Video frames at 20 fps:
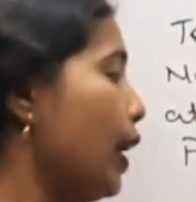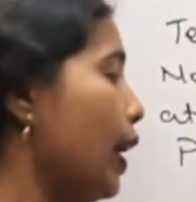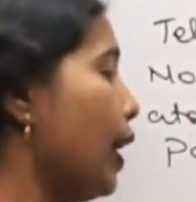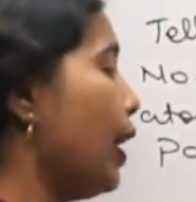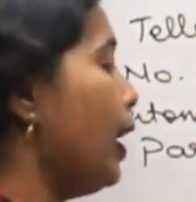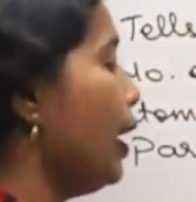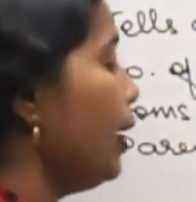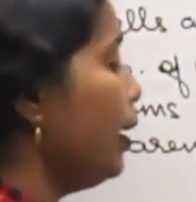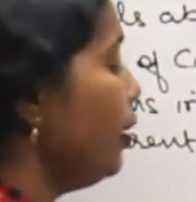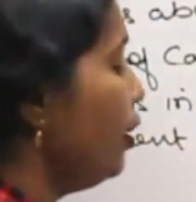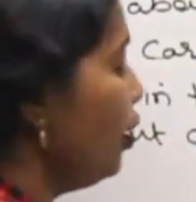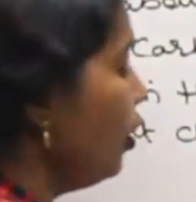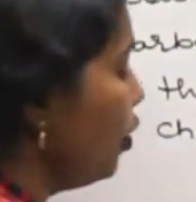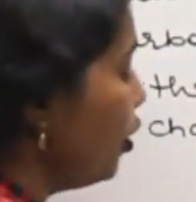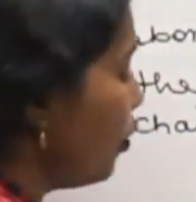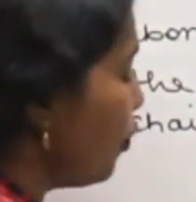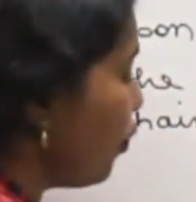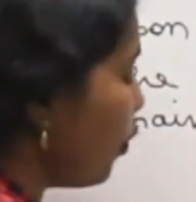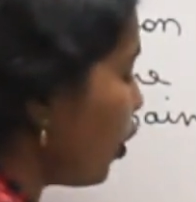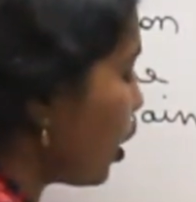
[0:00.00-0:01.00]
and
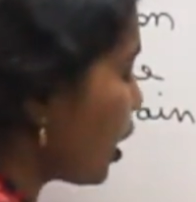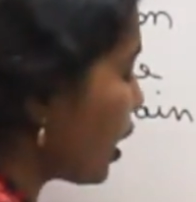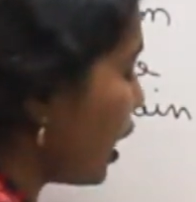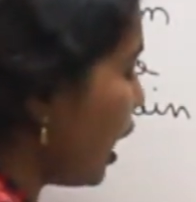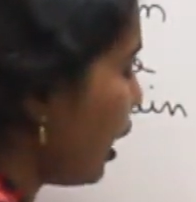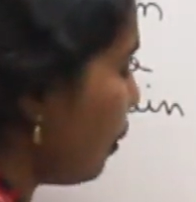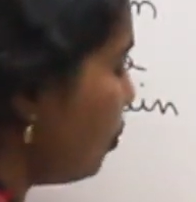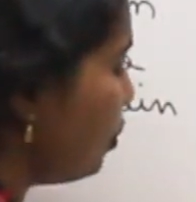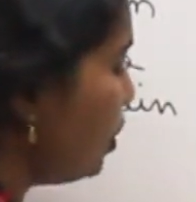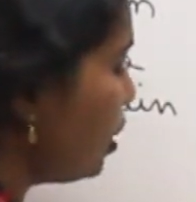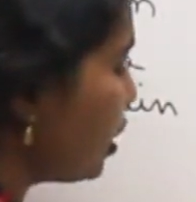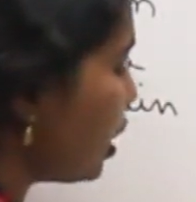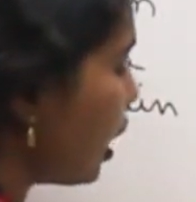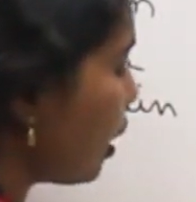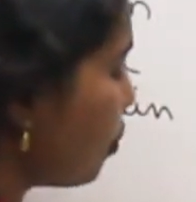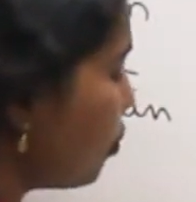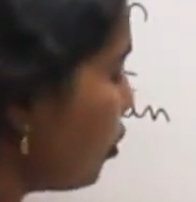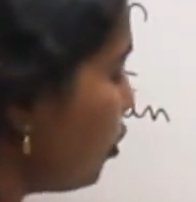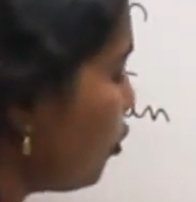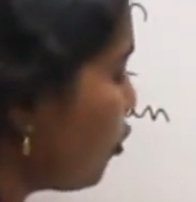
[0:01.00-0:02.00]
for
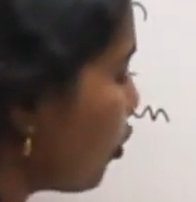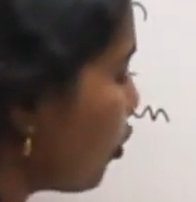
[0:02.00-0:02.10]
carbon-carbon